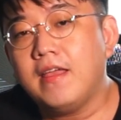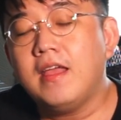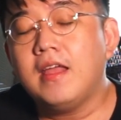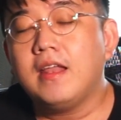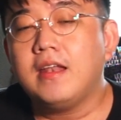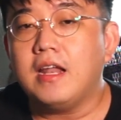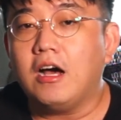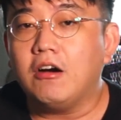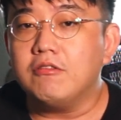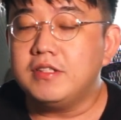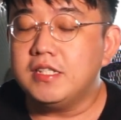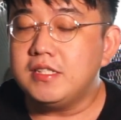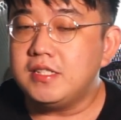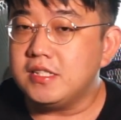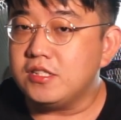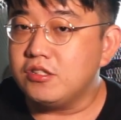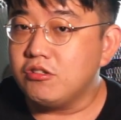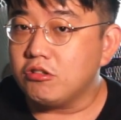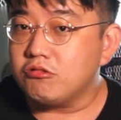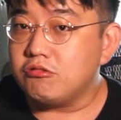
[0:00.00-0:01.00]
Now, this
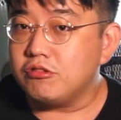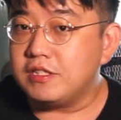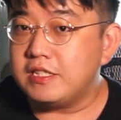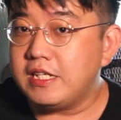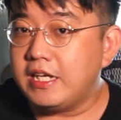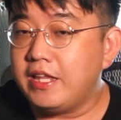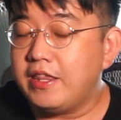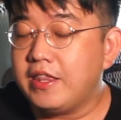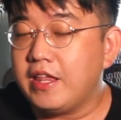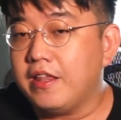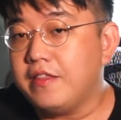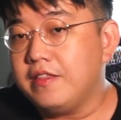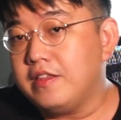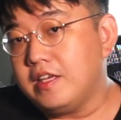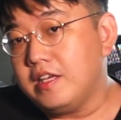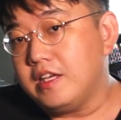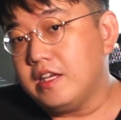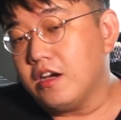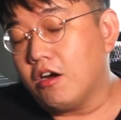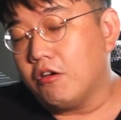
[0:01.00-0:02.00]
is not to say that
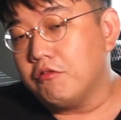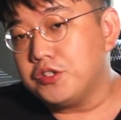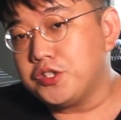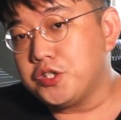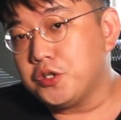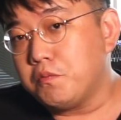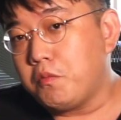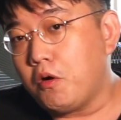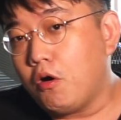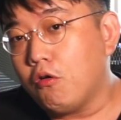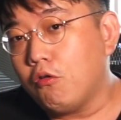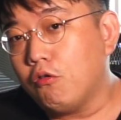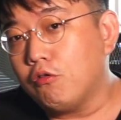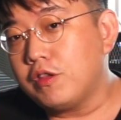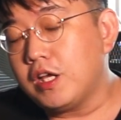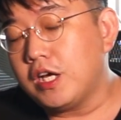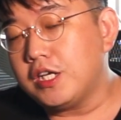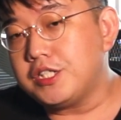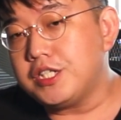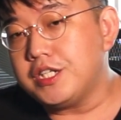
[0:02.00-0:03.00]
the original Paw Go
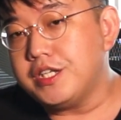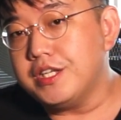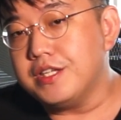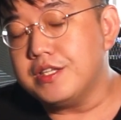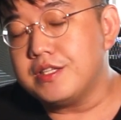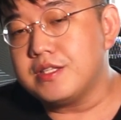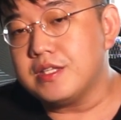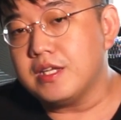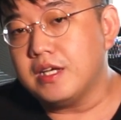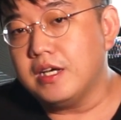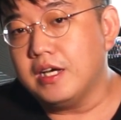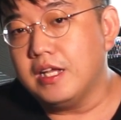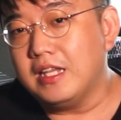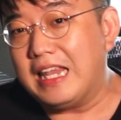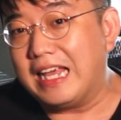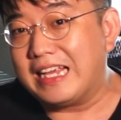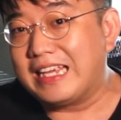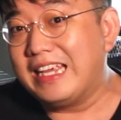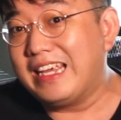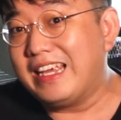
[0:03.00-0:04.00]
Touch is
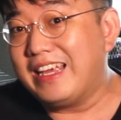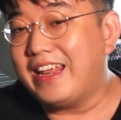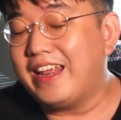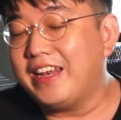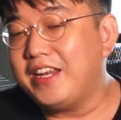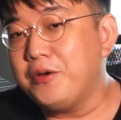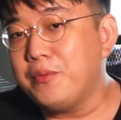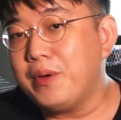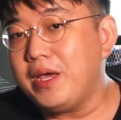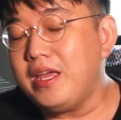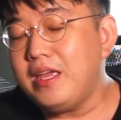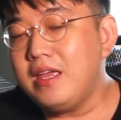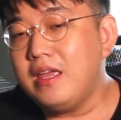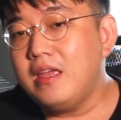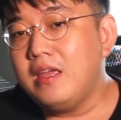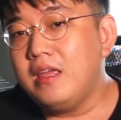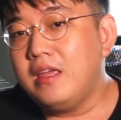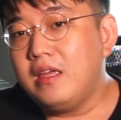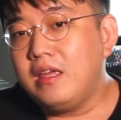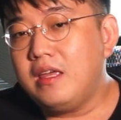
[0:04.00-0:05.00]
lacking in any way.
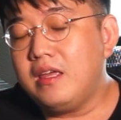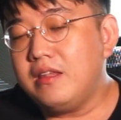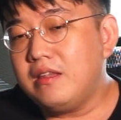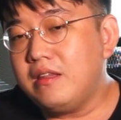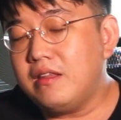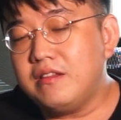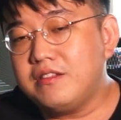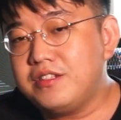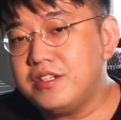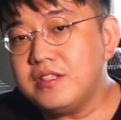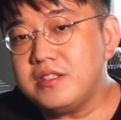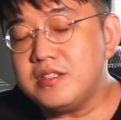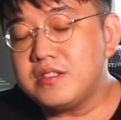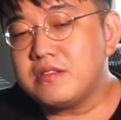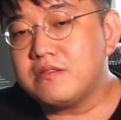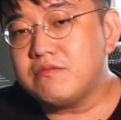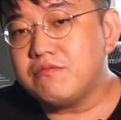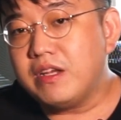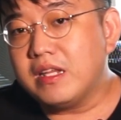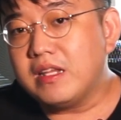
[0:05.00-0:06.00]
It
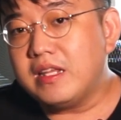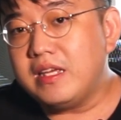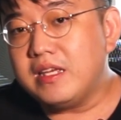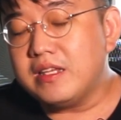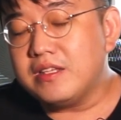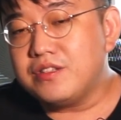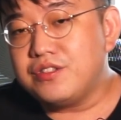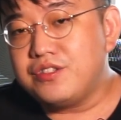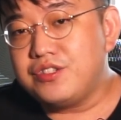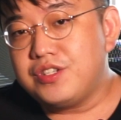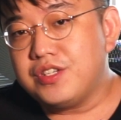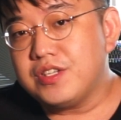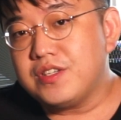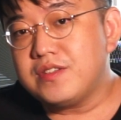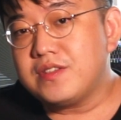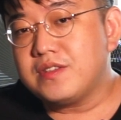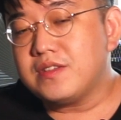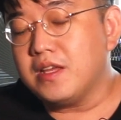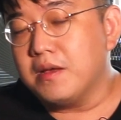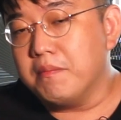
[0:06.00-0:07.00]
just really is
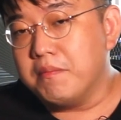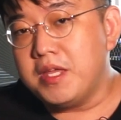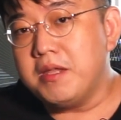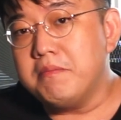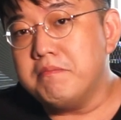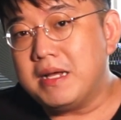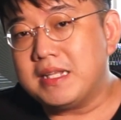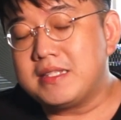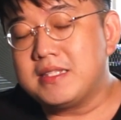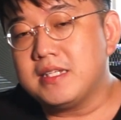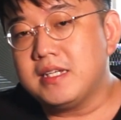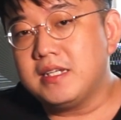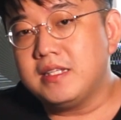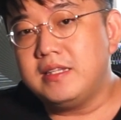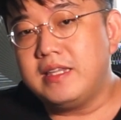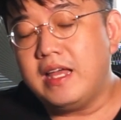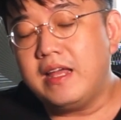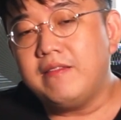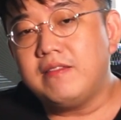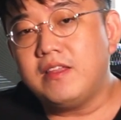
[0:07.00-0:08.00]
just a bit better
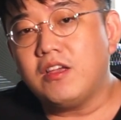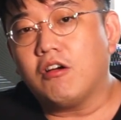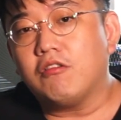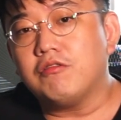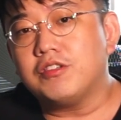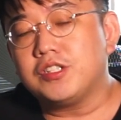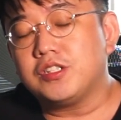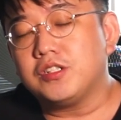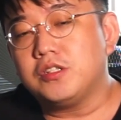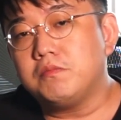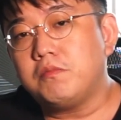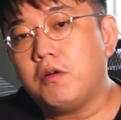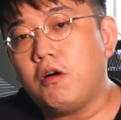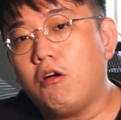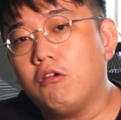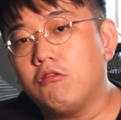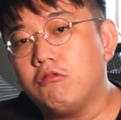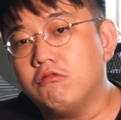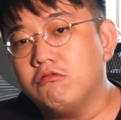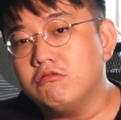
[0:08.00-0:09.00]
than the original
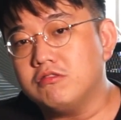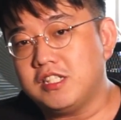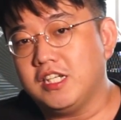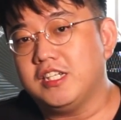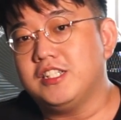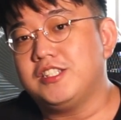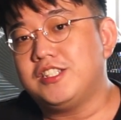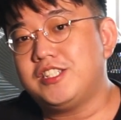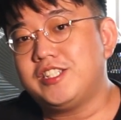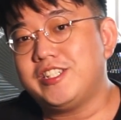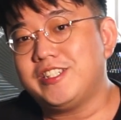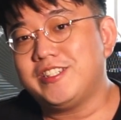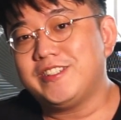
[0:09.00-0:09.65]
Paw Go Touch.